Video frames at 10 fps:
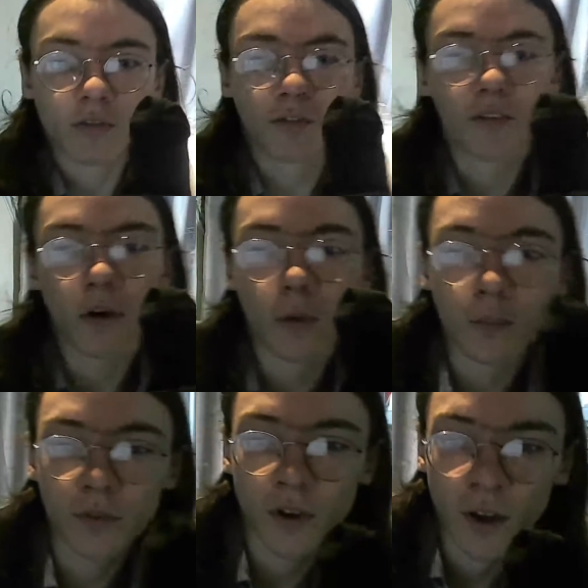
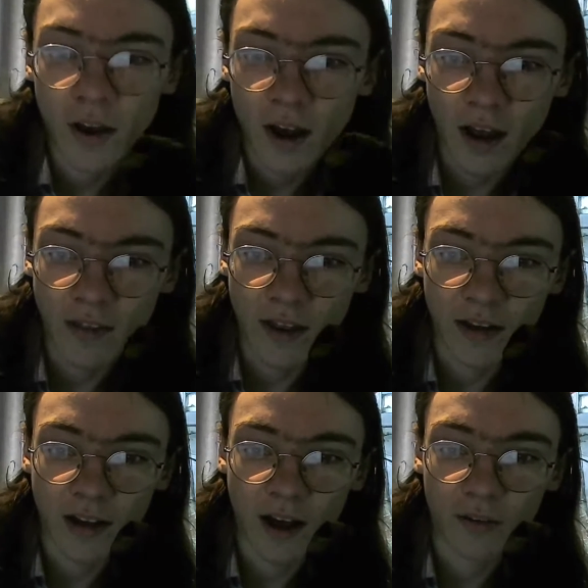films, and
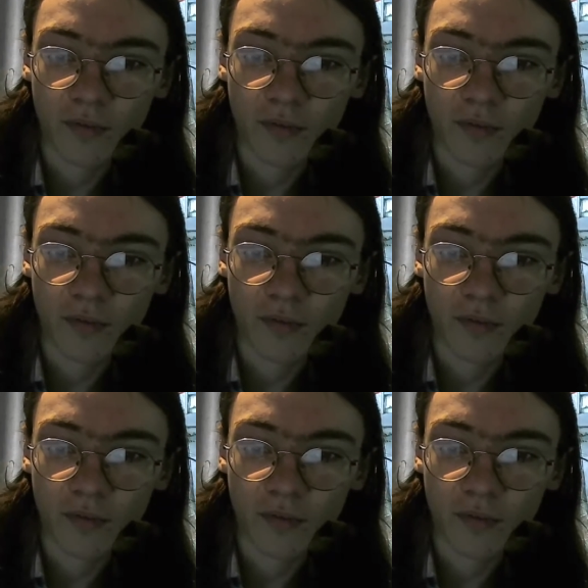then I've